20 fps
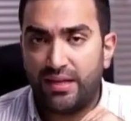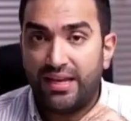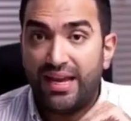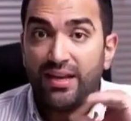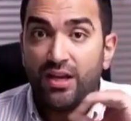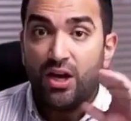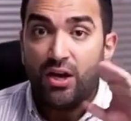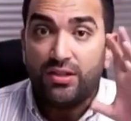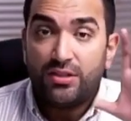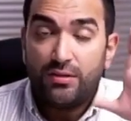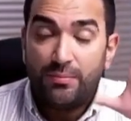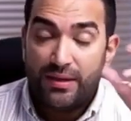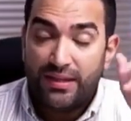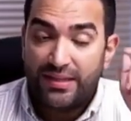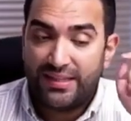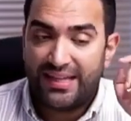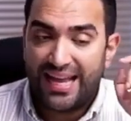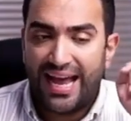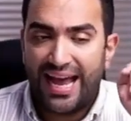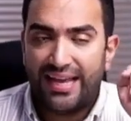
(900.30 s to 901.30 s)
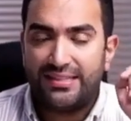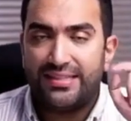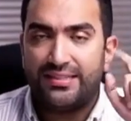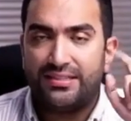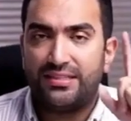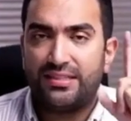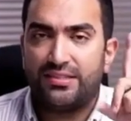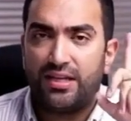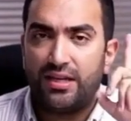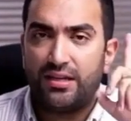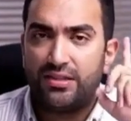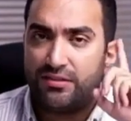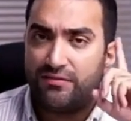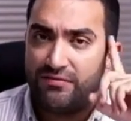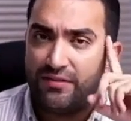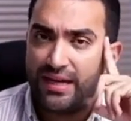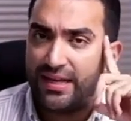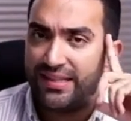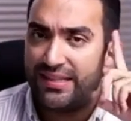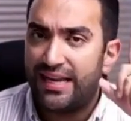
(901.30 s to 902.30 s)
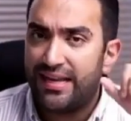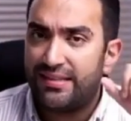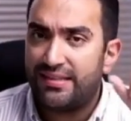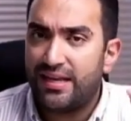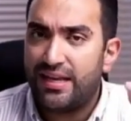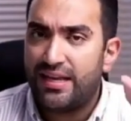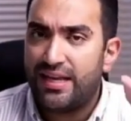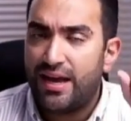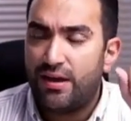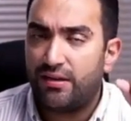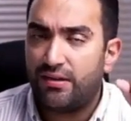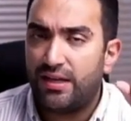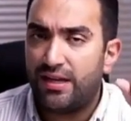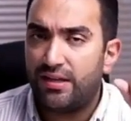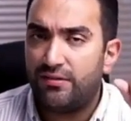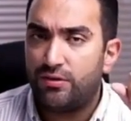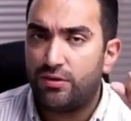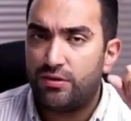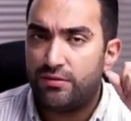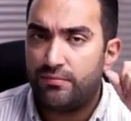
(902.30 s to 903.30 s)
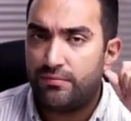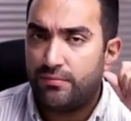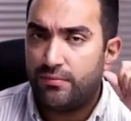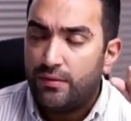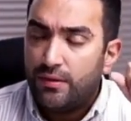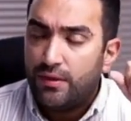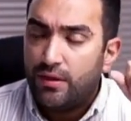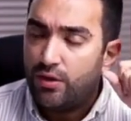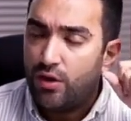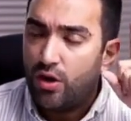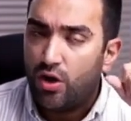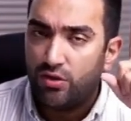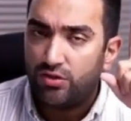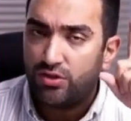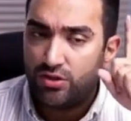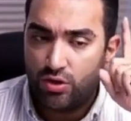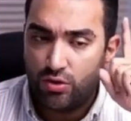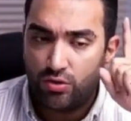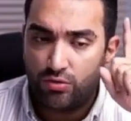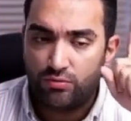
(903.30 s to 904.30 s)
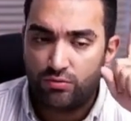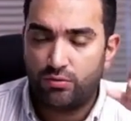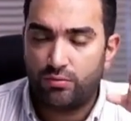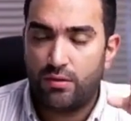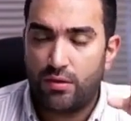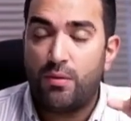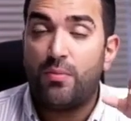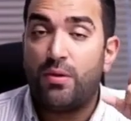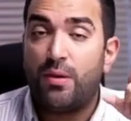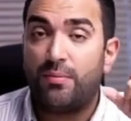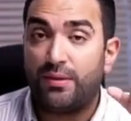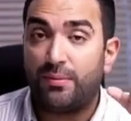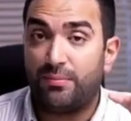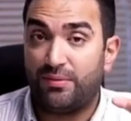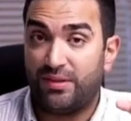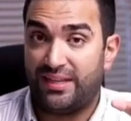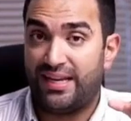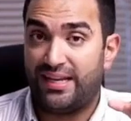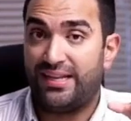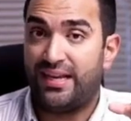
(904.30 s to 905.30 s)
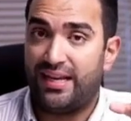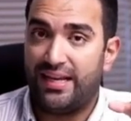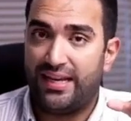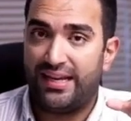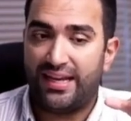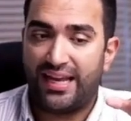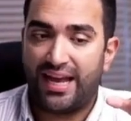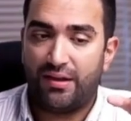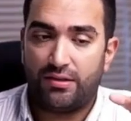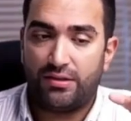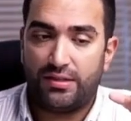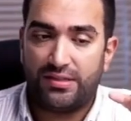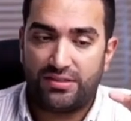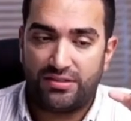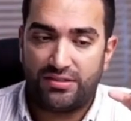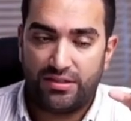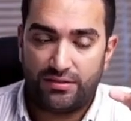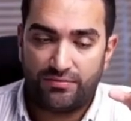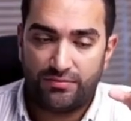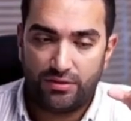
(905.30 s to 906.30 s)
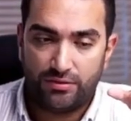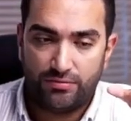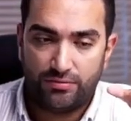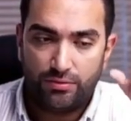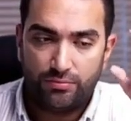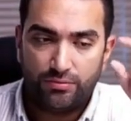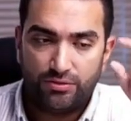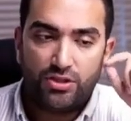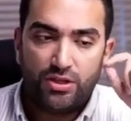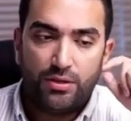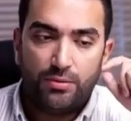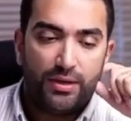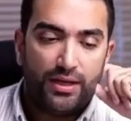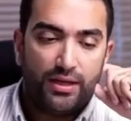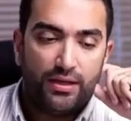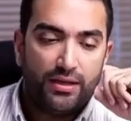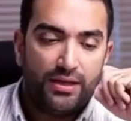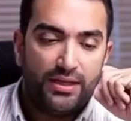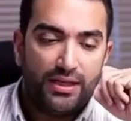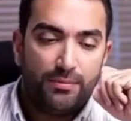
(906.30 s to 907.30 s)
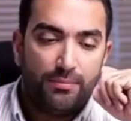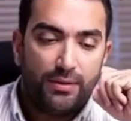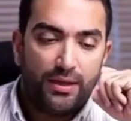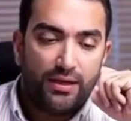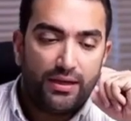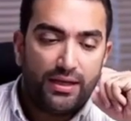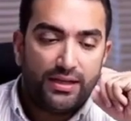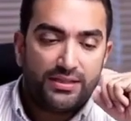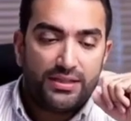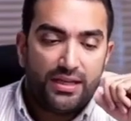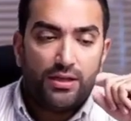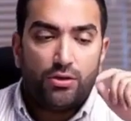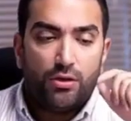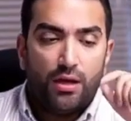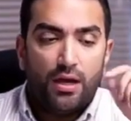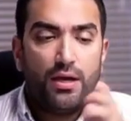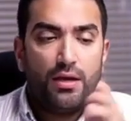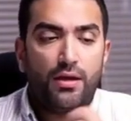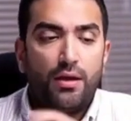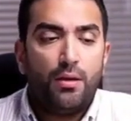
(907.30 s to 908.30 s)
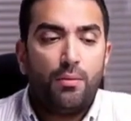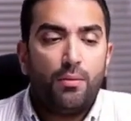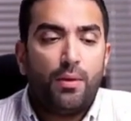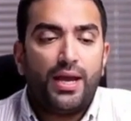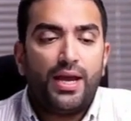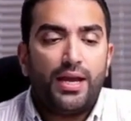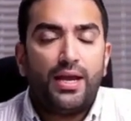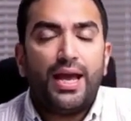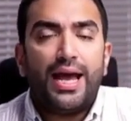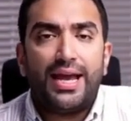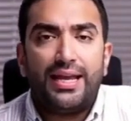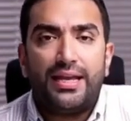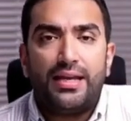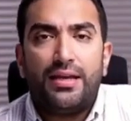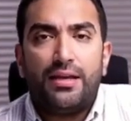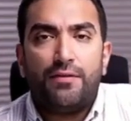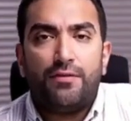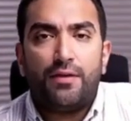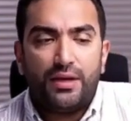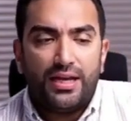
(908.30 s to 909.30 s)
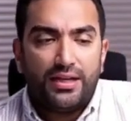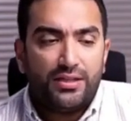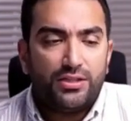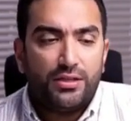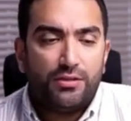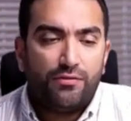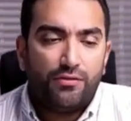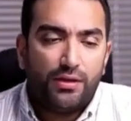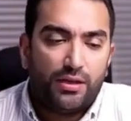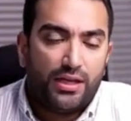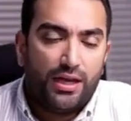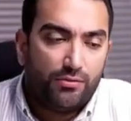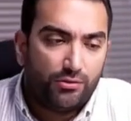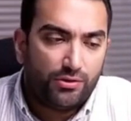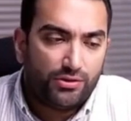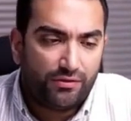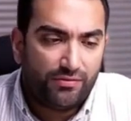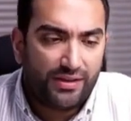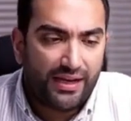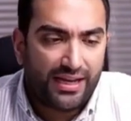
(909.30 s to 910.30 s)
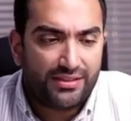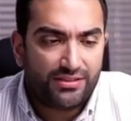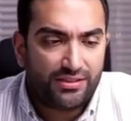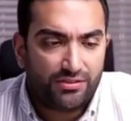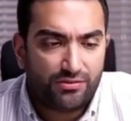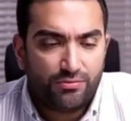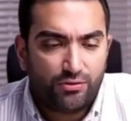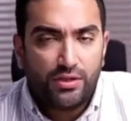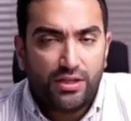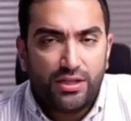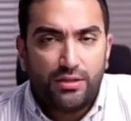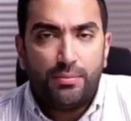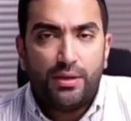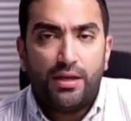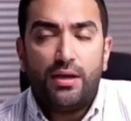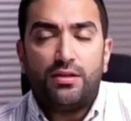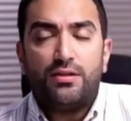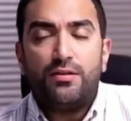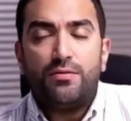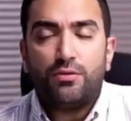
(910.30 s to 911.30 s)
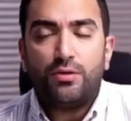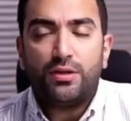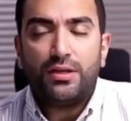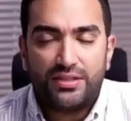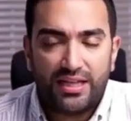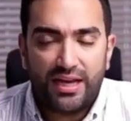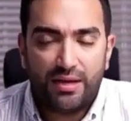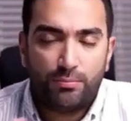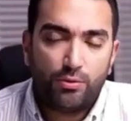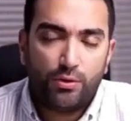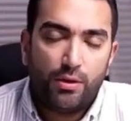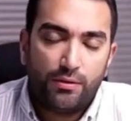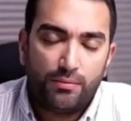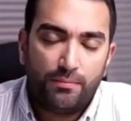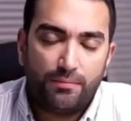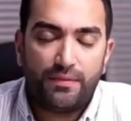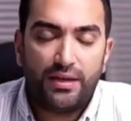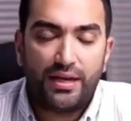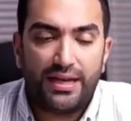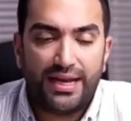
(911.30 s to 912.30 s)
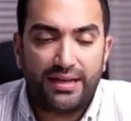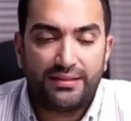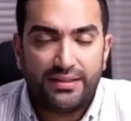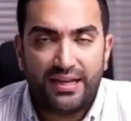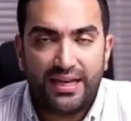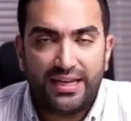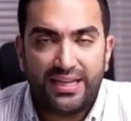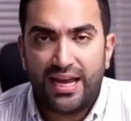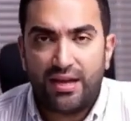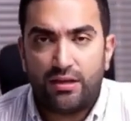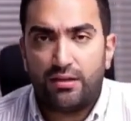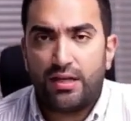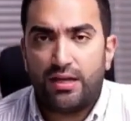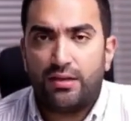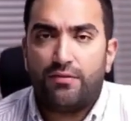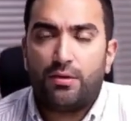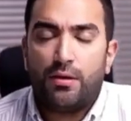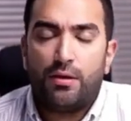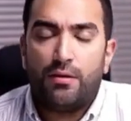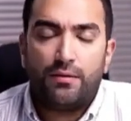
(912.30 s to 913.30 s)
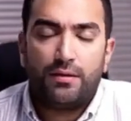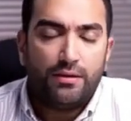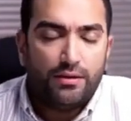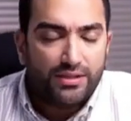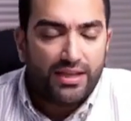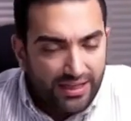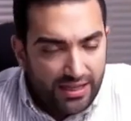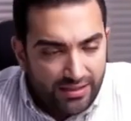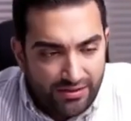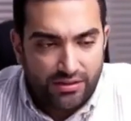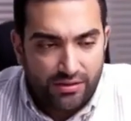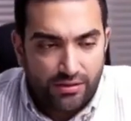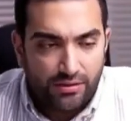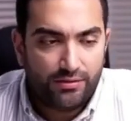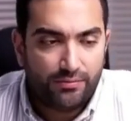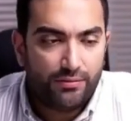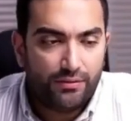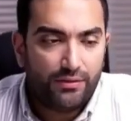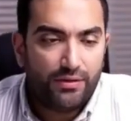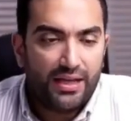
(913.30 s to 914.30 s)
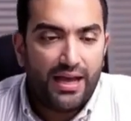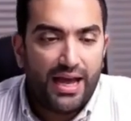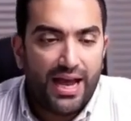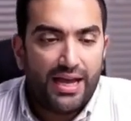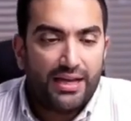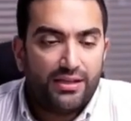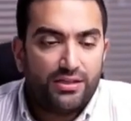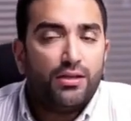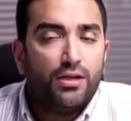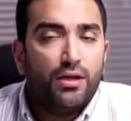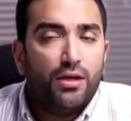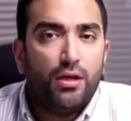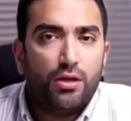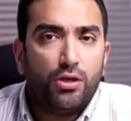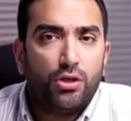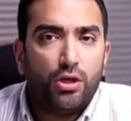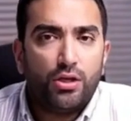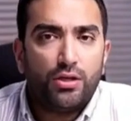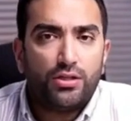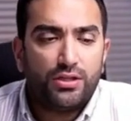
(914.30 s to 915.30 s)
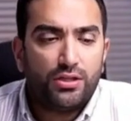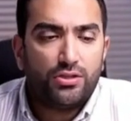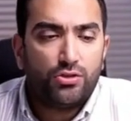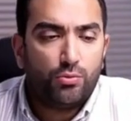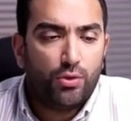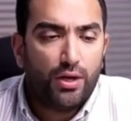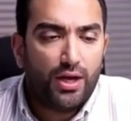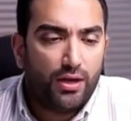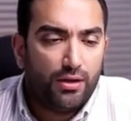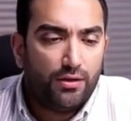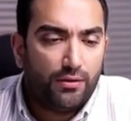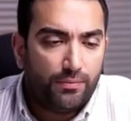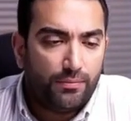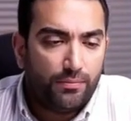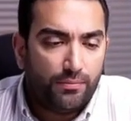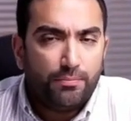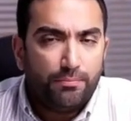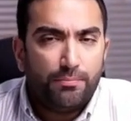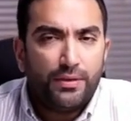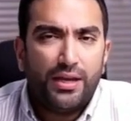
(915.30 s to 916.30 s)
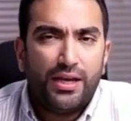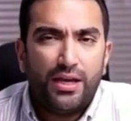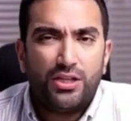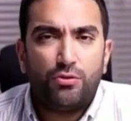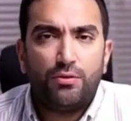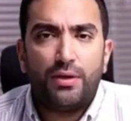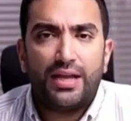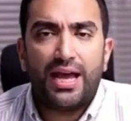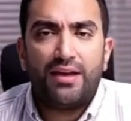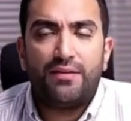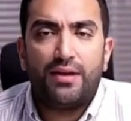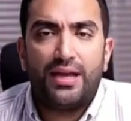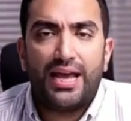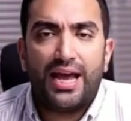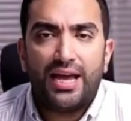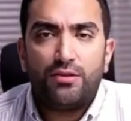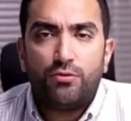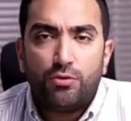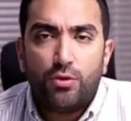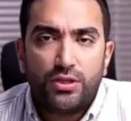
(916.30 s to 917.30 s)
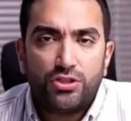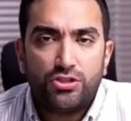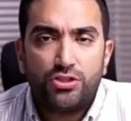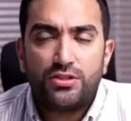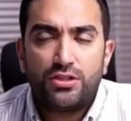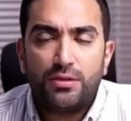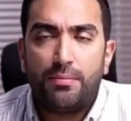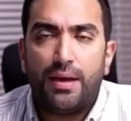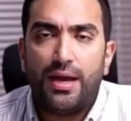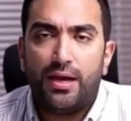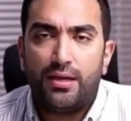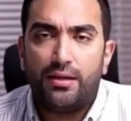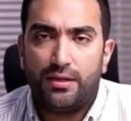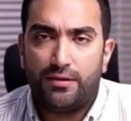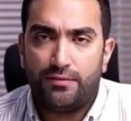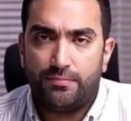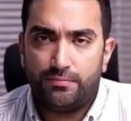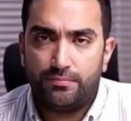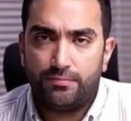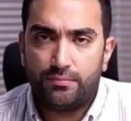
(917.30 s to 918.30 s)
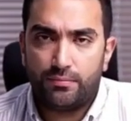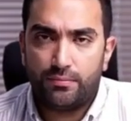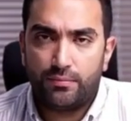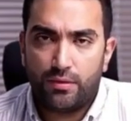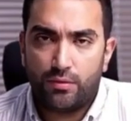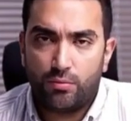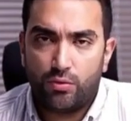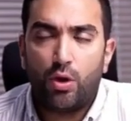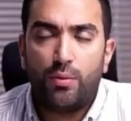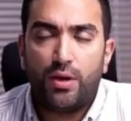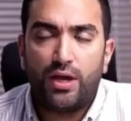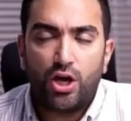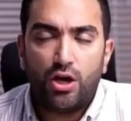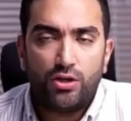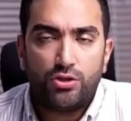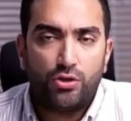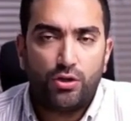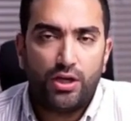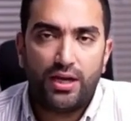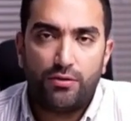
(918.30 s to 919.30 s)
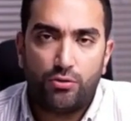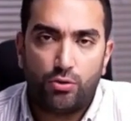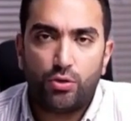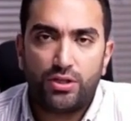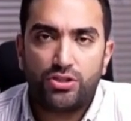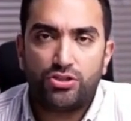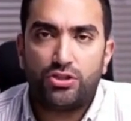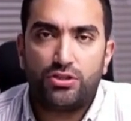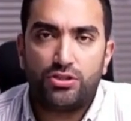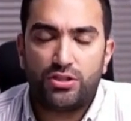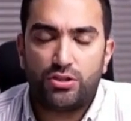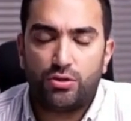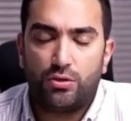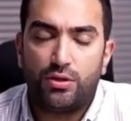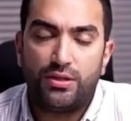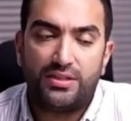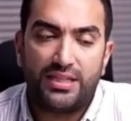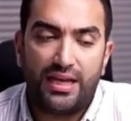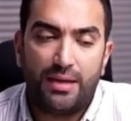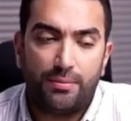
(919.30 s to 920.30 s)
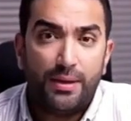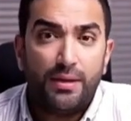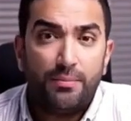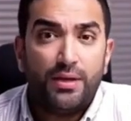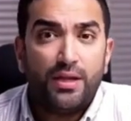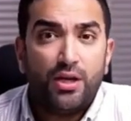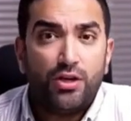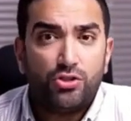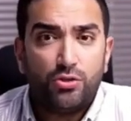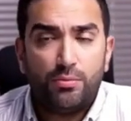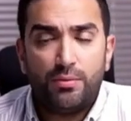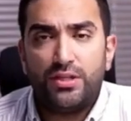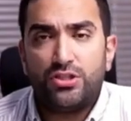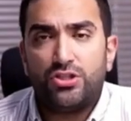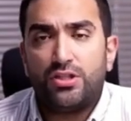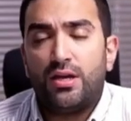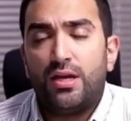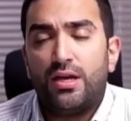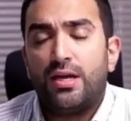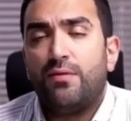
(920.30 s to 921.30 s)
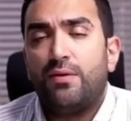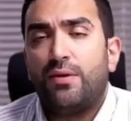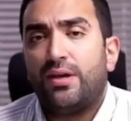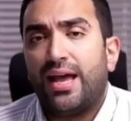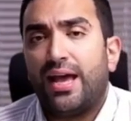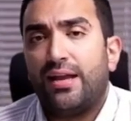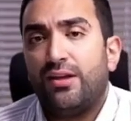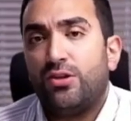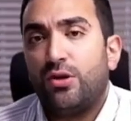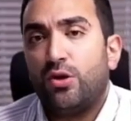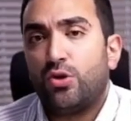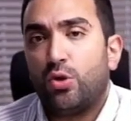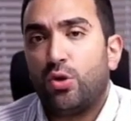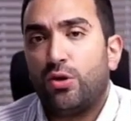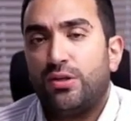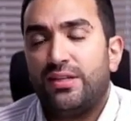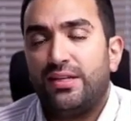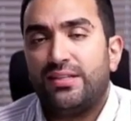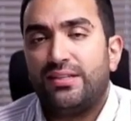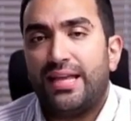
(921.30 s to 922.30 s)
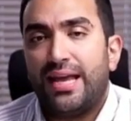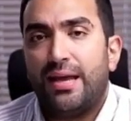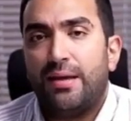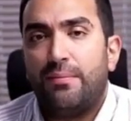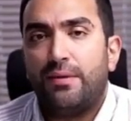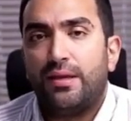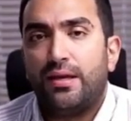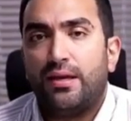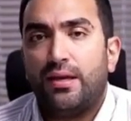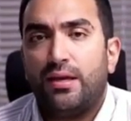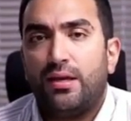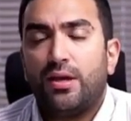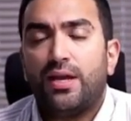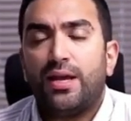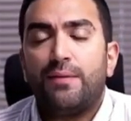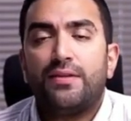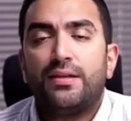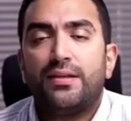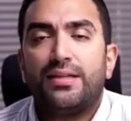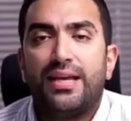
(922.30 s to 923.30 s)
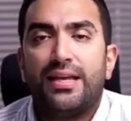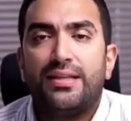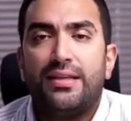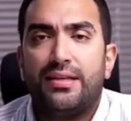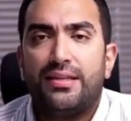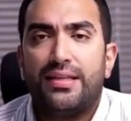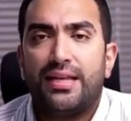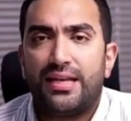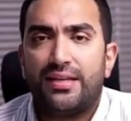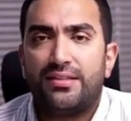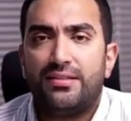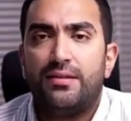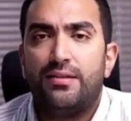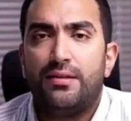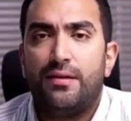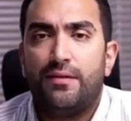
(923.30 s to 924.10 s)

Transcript: and ultimately accesses are defined at the account level. Also, Remember that an account is different from Gmail, email, etc. Well, I can define different levels of access for emails, for example. At the account level, yes, guys, learn this well because we have a lot of questions about it. Well, we also have questions in your exam. Let me also mention a level. Guys, your course exam, you have to take the test.